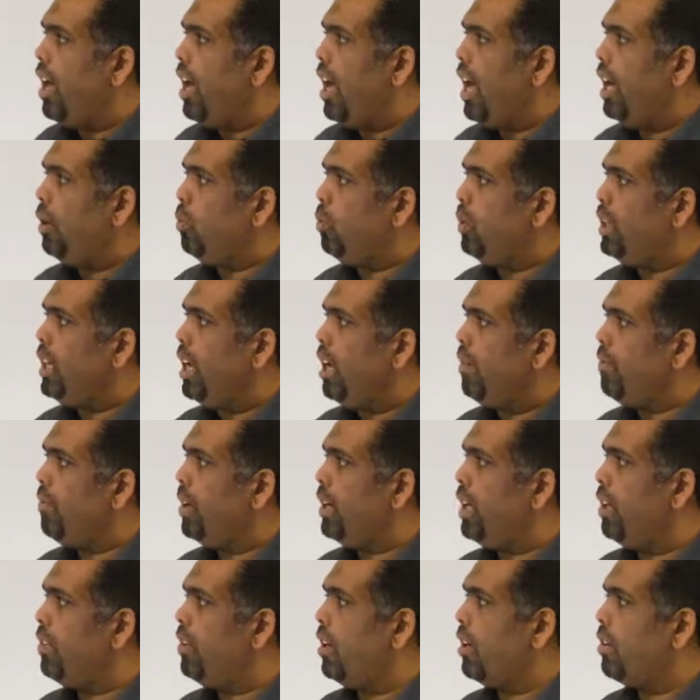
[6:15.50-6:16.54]
and we have
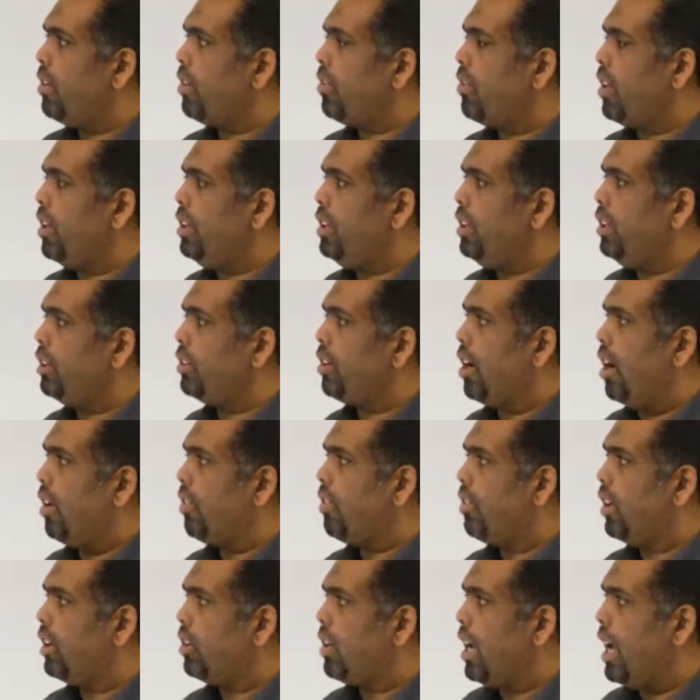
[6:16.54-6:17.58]
another southern
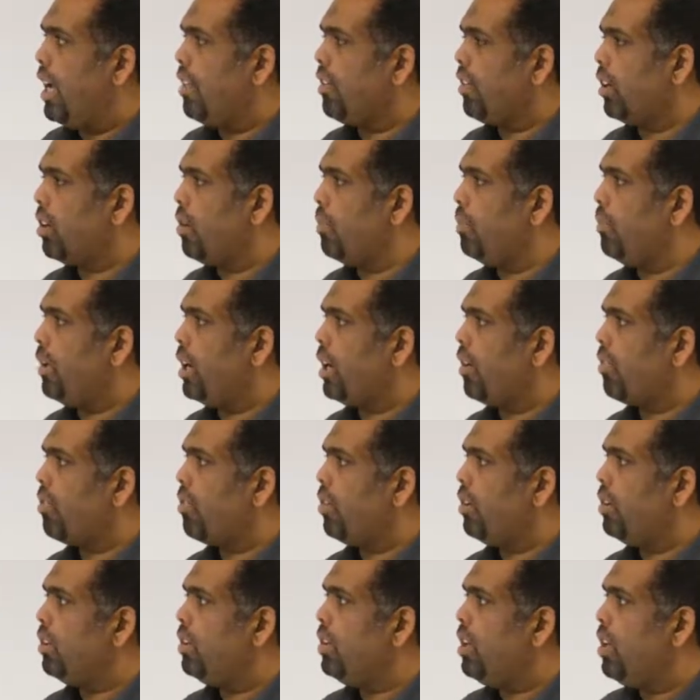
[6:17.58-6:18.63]
transect as a
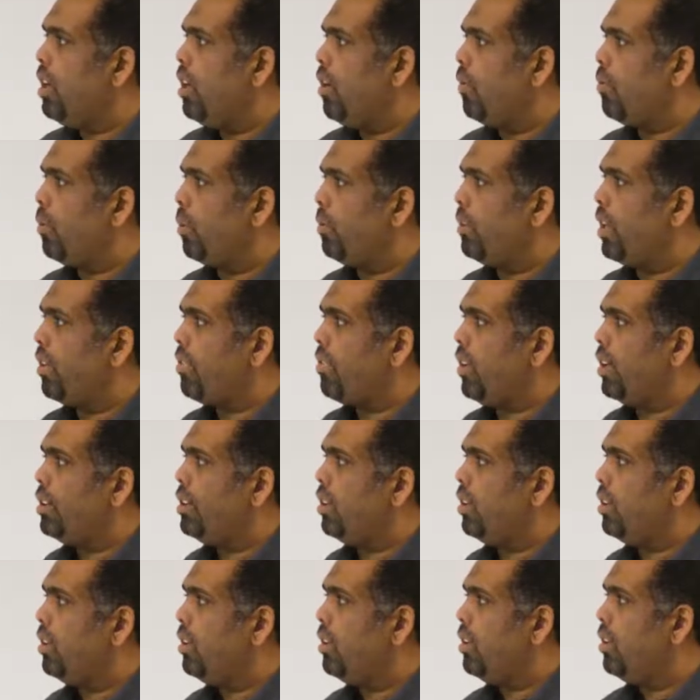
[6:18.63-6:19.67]
comparison from the
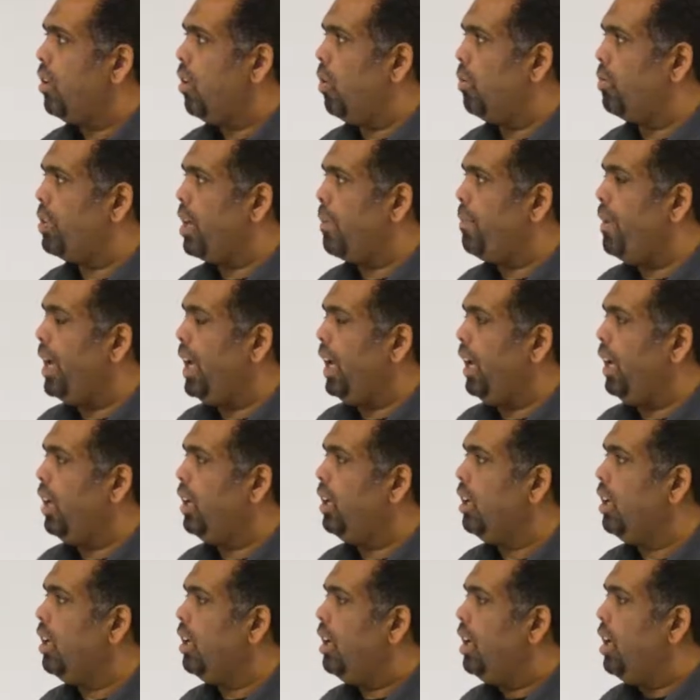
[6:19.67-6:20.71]
southern of the
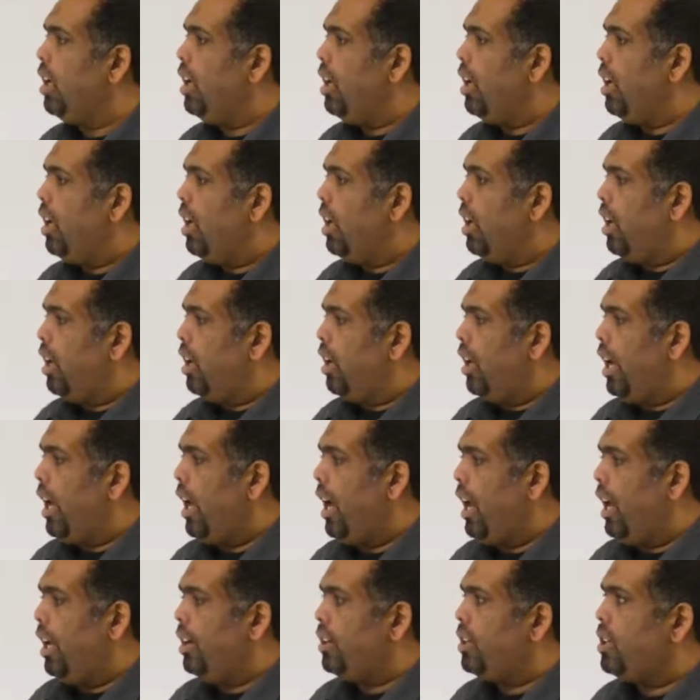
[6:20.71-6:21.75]
bay.
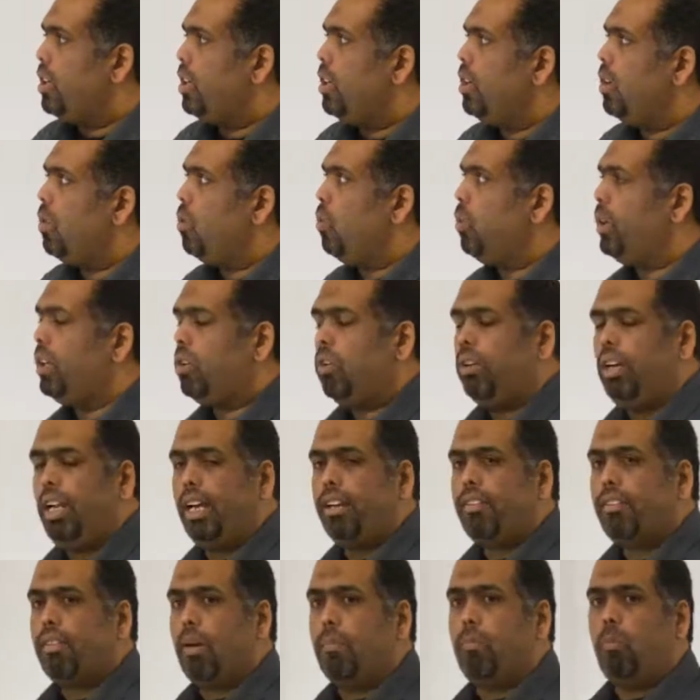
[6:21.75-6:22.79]
And we
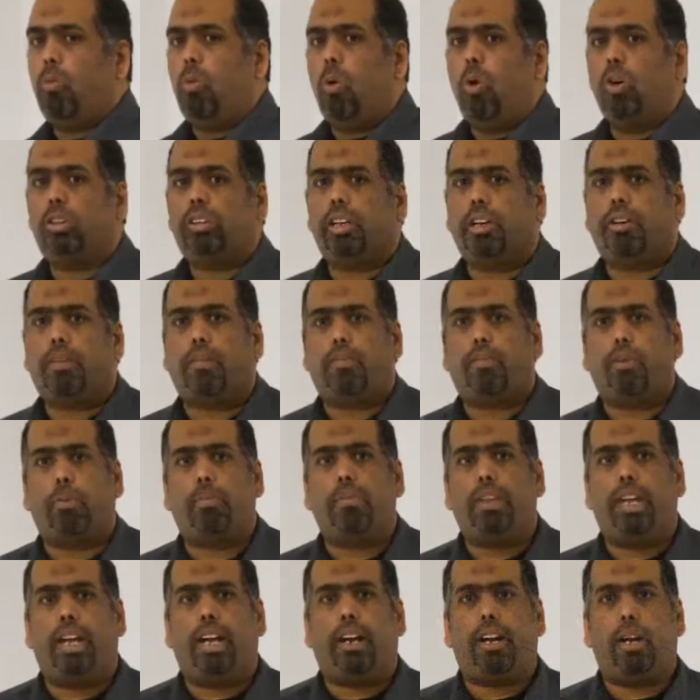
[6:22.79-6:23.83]
collect some water
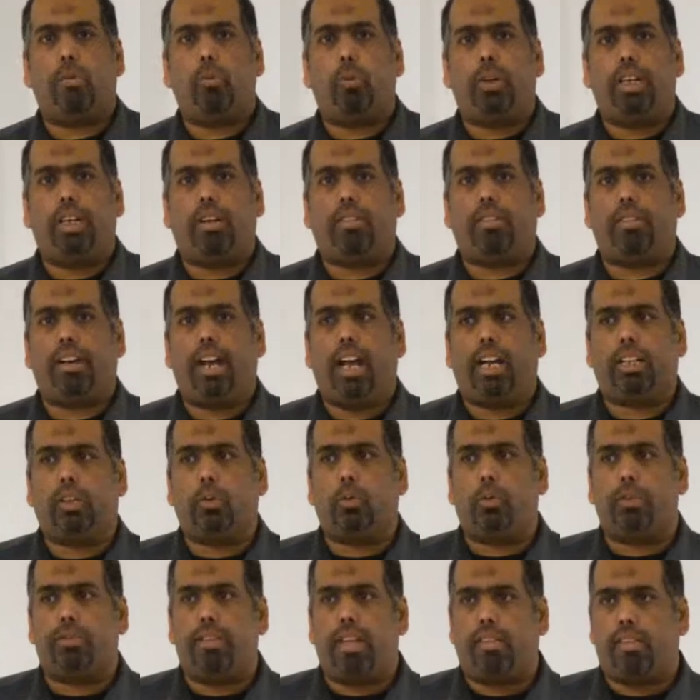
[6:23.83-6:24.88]
from there, and we extract
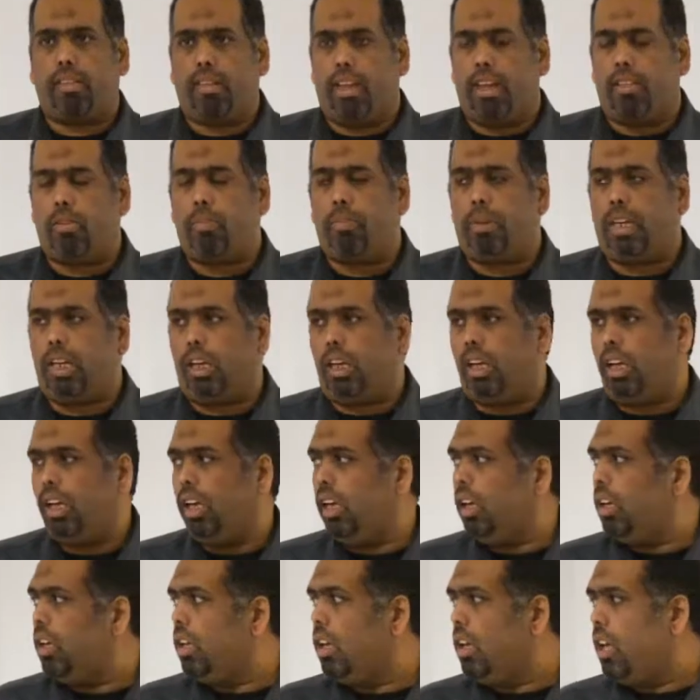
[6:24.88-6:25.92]
it with this
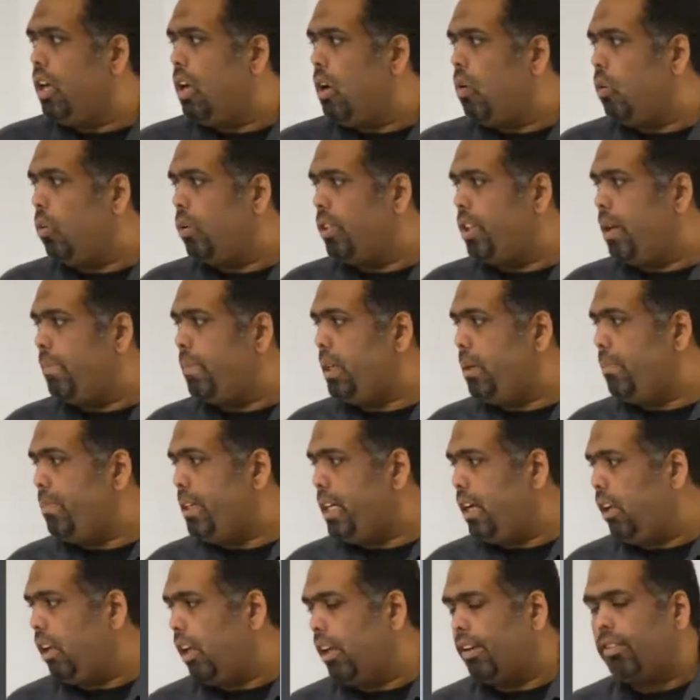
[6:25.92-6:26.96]
SBE, with the
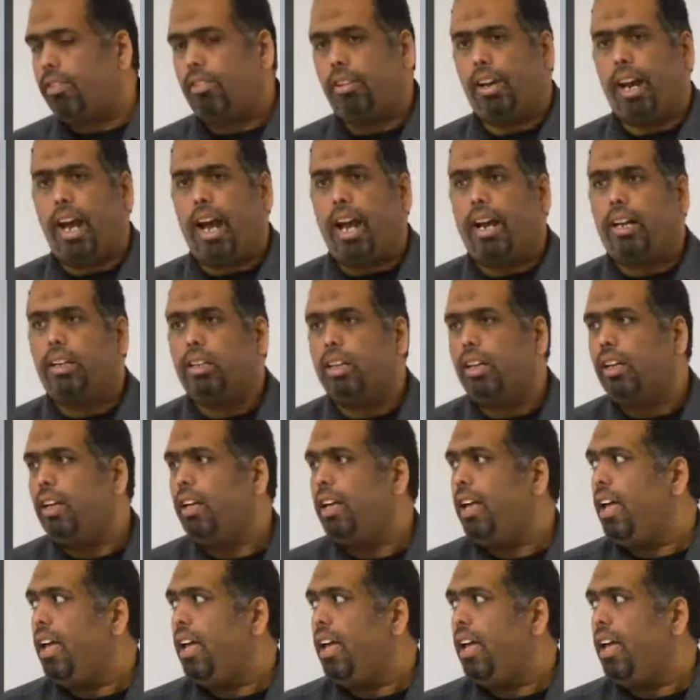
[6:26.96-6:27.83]
BBL extract.